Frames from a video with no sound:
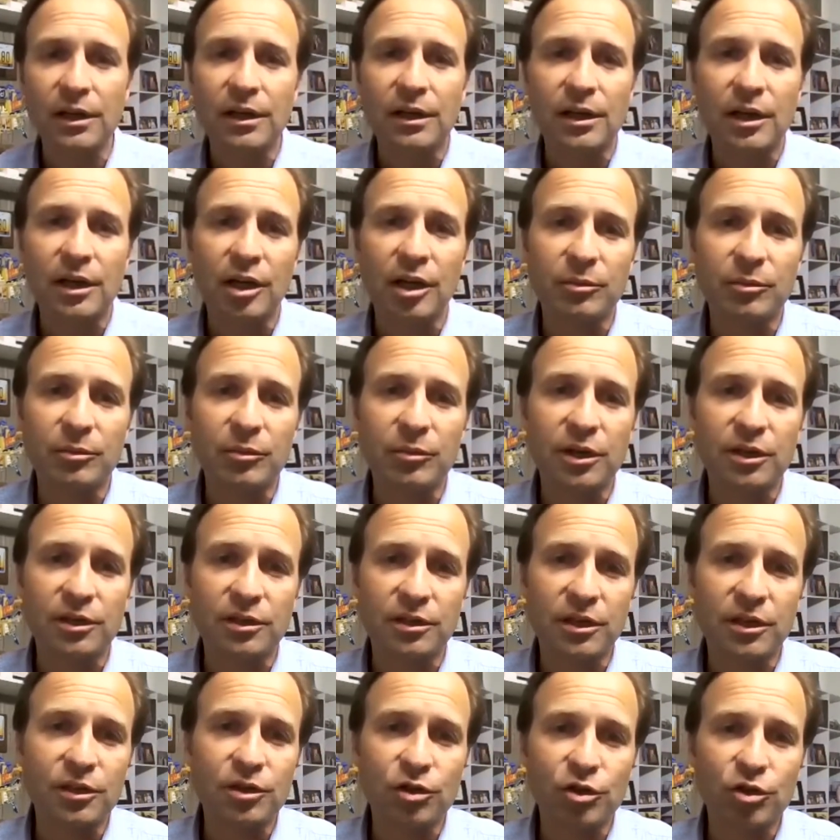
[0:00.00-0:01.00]
a
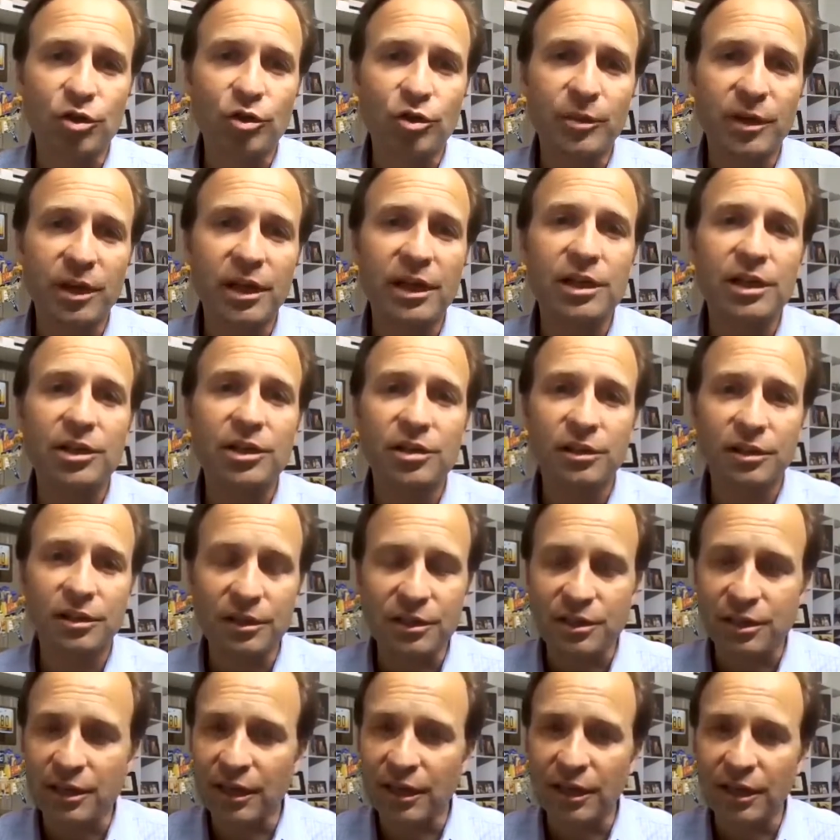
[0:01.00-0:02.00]
determination to
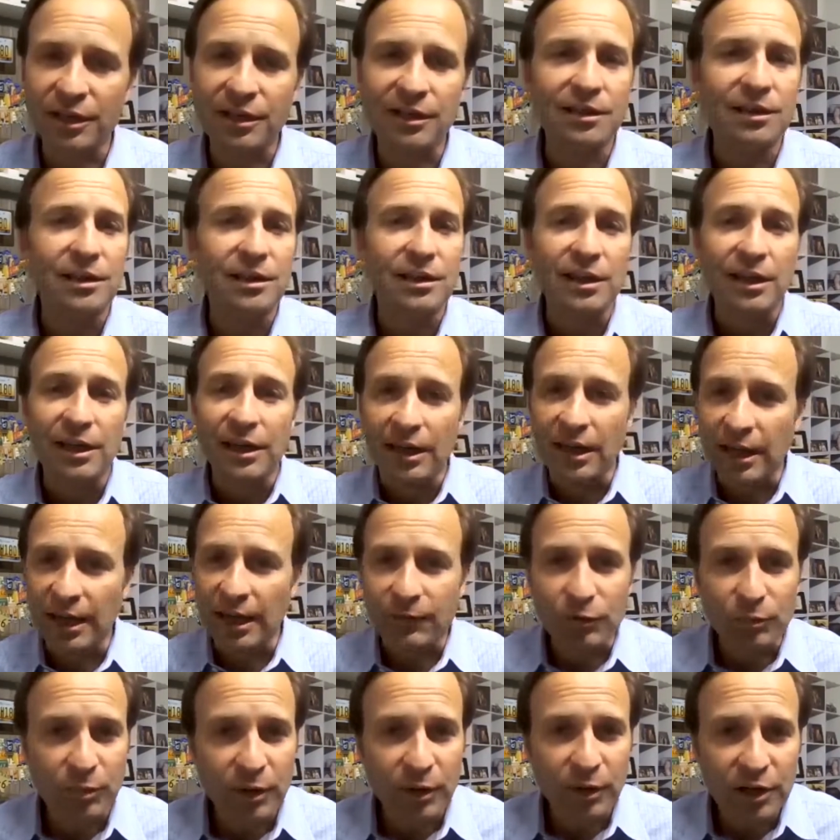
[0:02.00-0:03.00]
say,
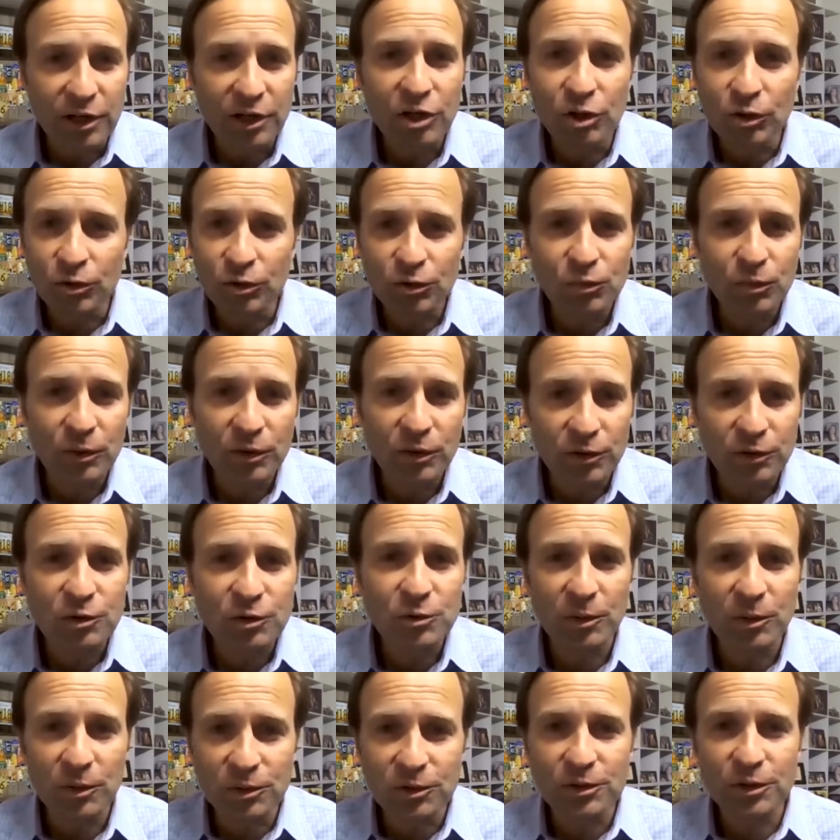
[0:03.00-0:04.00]
everybody knows what they're
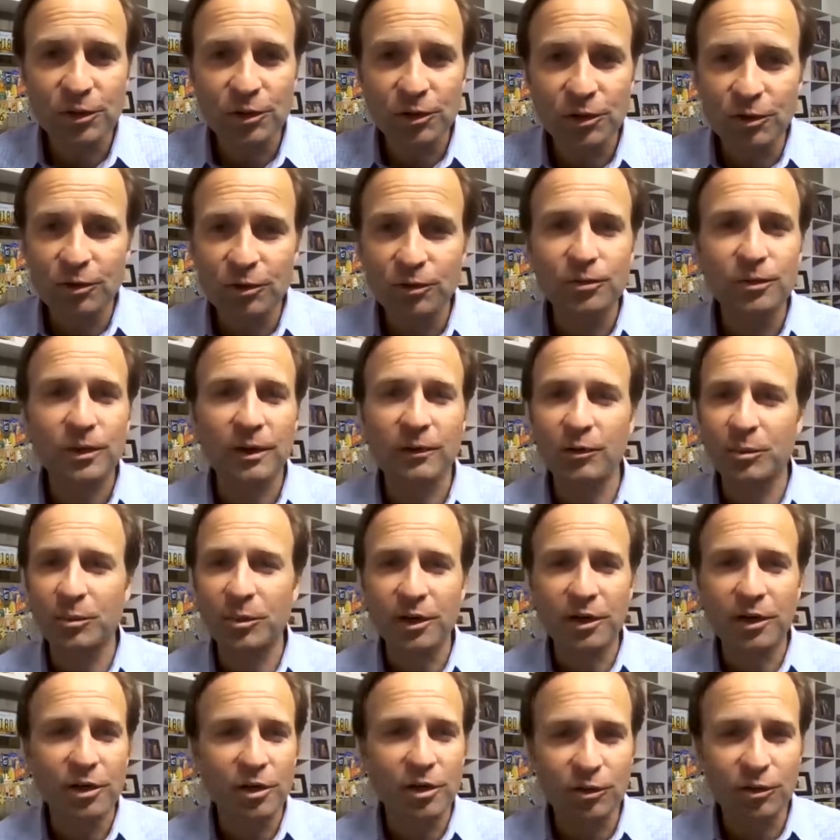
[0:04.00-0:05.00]
supposed to do.
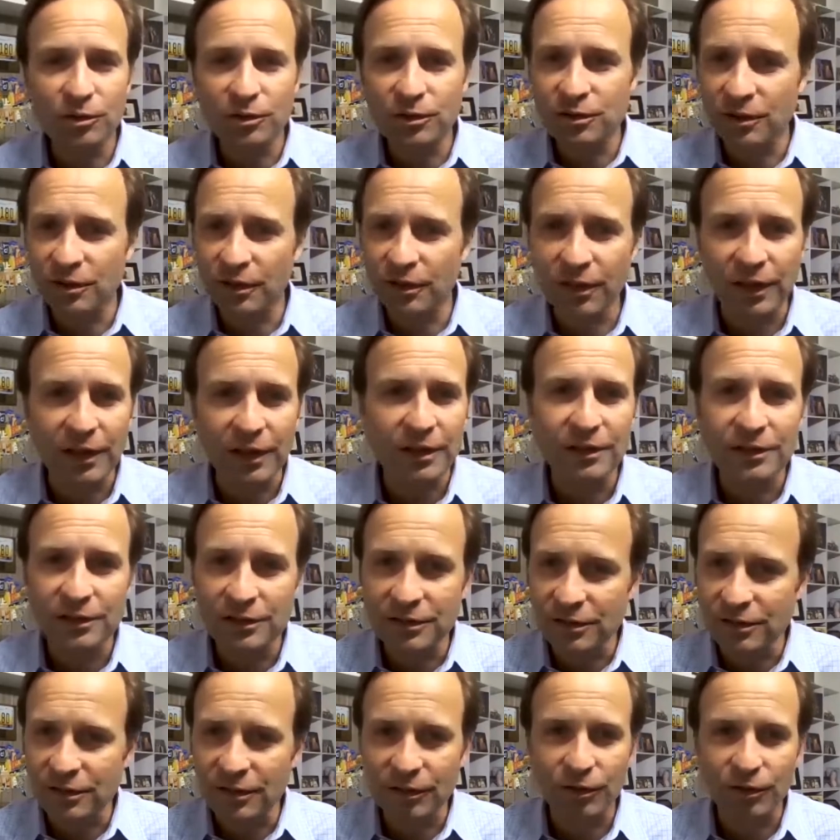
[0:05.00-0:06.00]
Everybody knows the
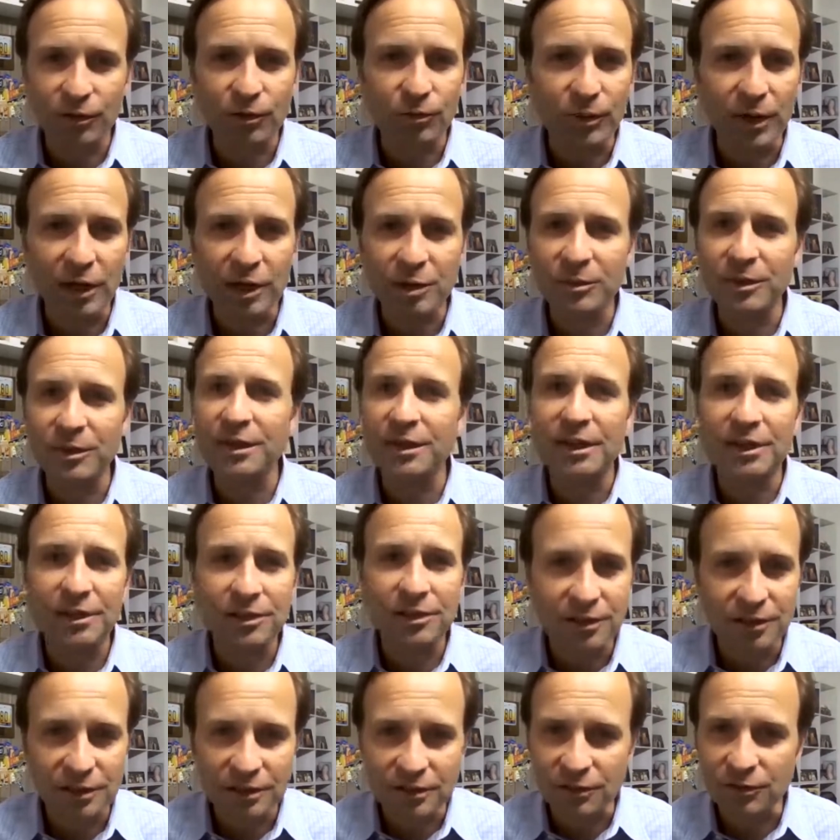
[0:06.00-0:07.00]
things, the
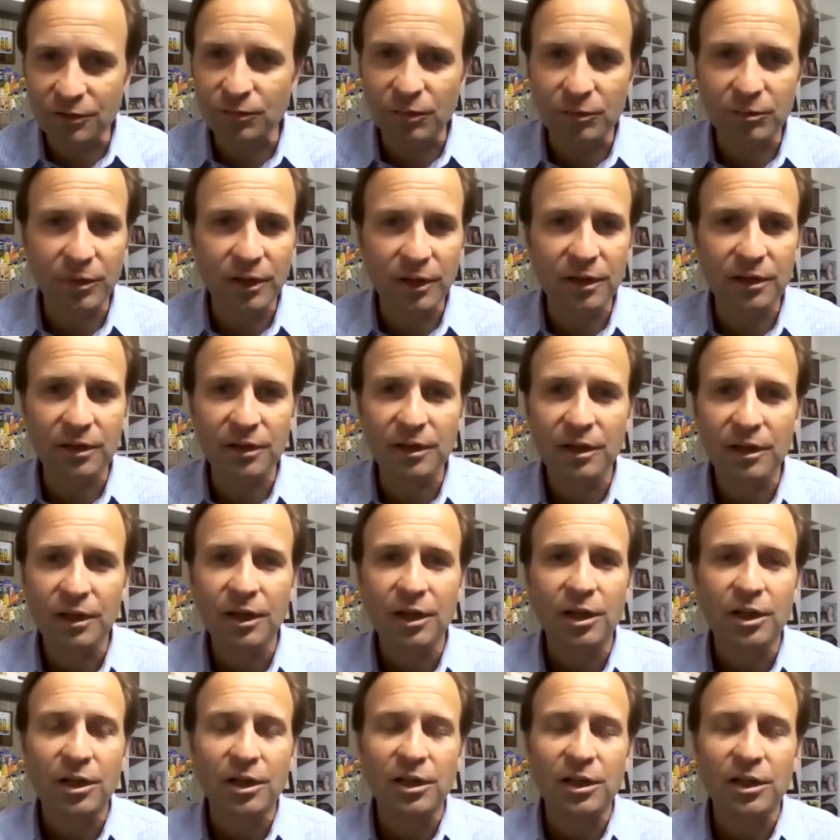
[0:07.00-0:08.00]
recommendations. We've been
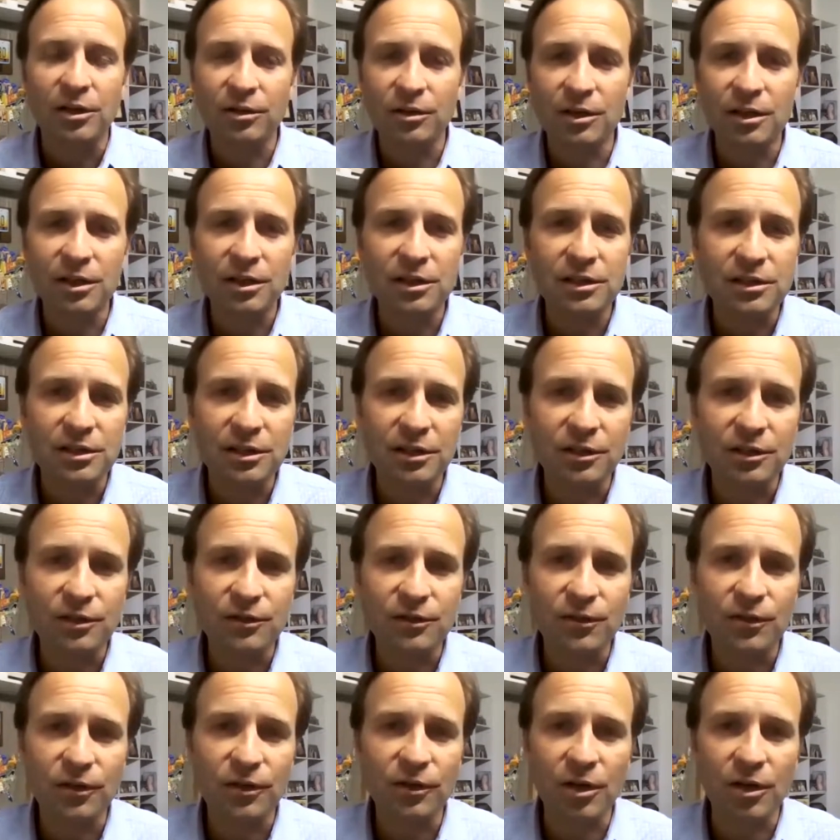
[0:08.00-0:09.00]
hearing these things
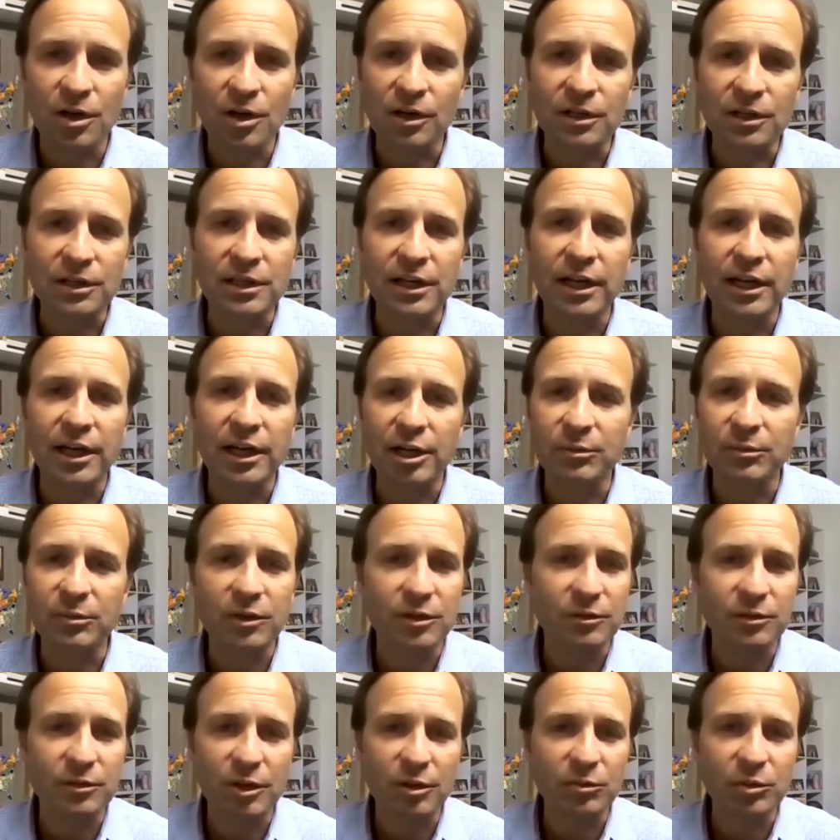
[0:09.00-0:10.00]
for a long time,
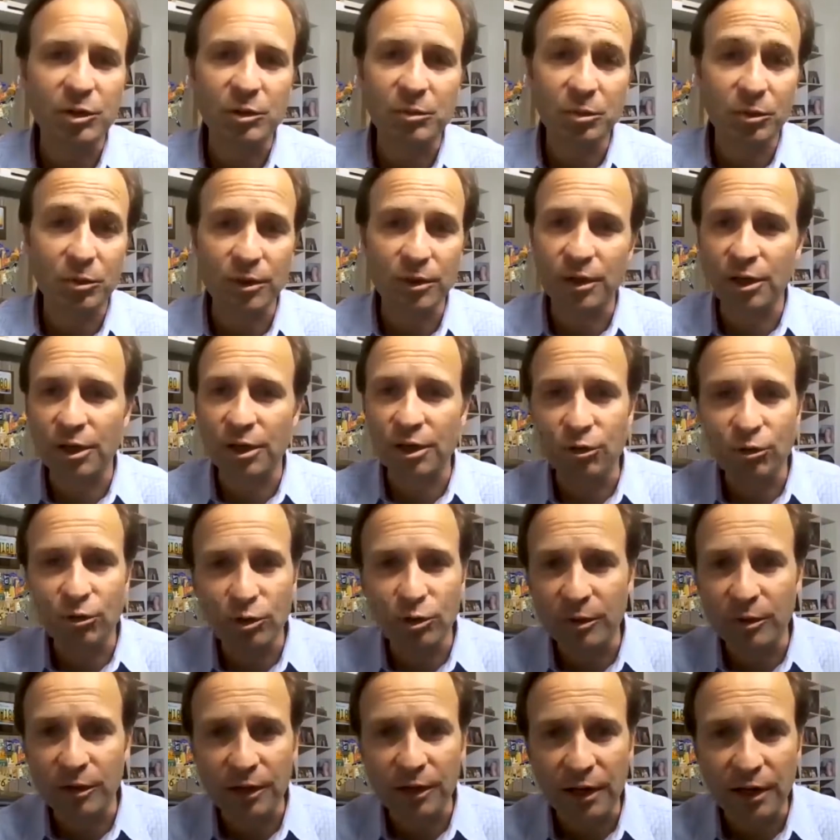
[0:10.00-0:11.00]
and people are going to do
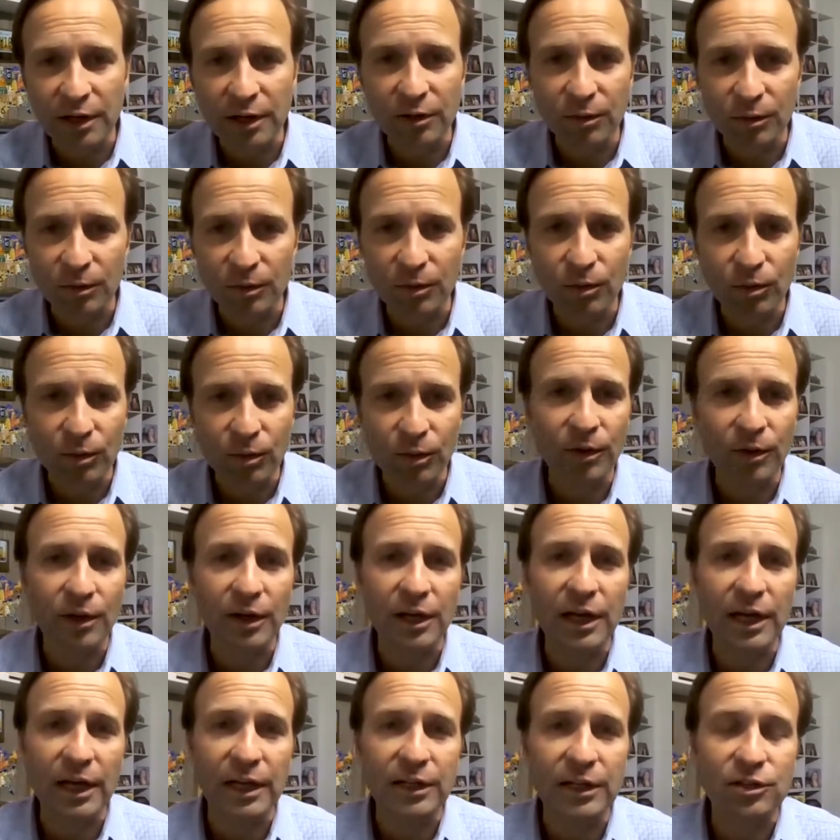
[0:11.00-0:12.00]
them or they're
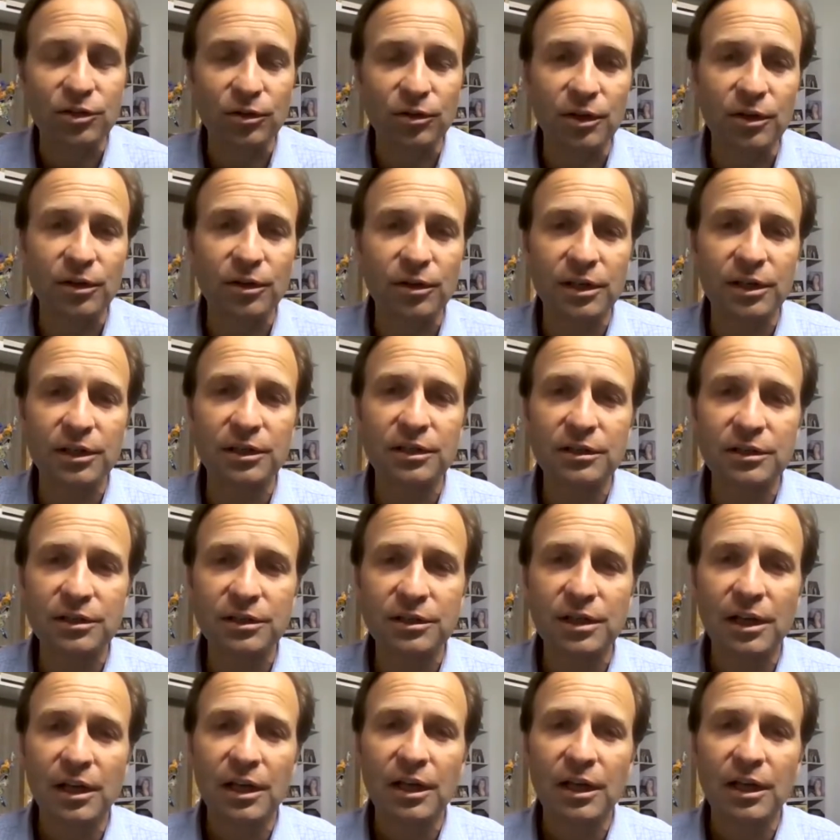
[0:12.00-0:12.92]
not. So there is